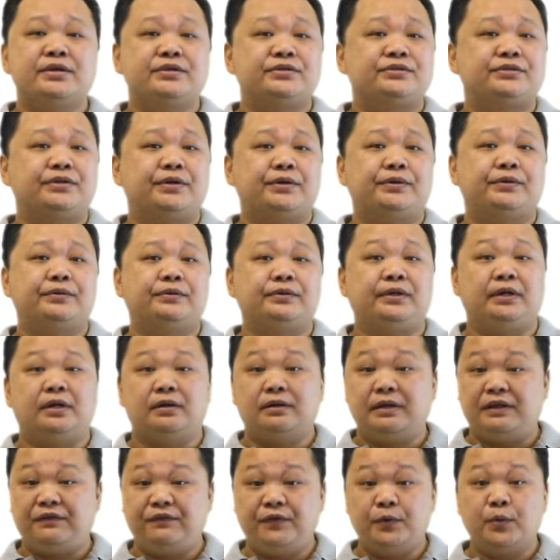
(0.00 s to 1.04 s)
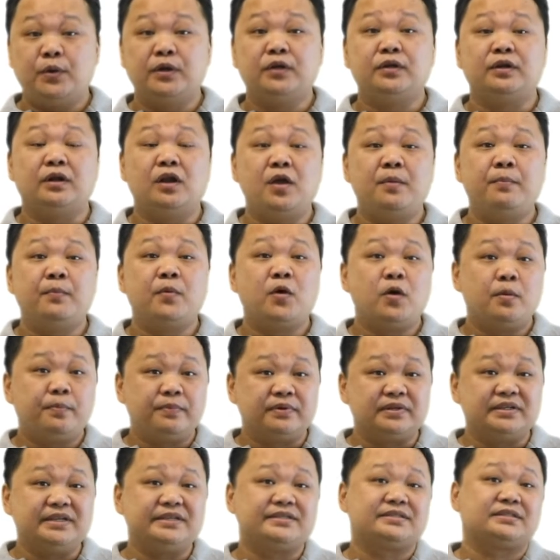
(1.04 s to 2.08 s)
So, if you want to learn more,
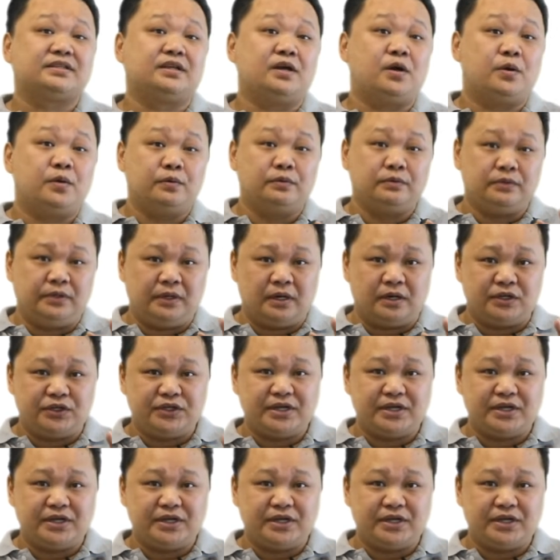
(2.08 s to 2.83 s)
please go,